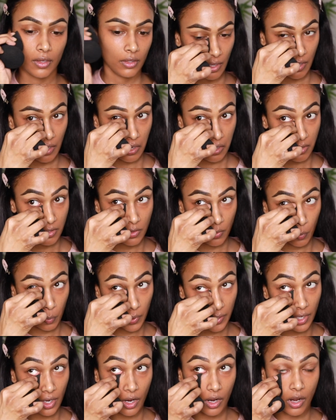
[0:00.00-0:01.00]
And
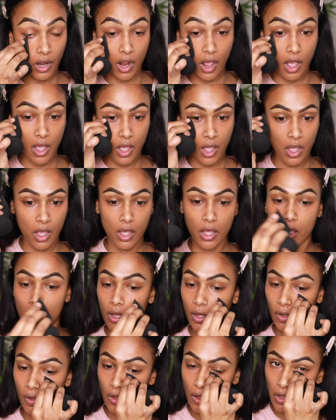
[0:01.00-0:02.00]
we are
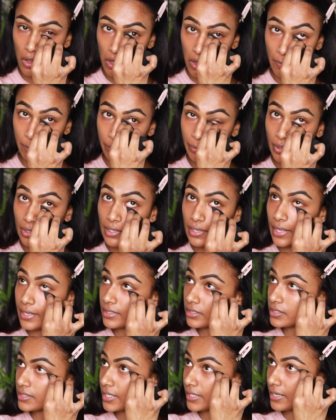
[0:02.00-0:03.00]
all
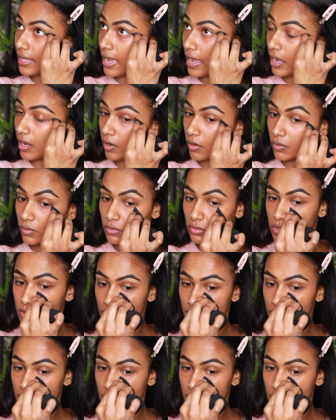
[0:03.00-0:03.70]
blended out.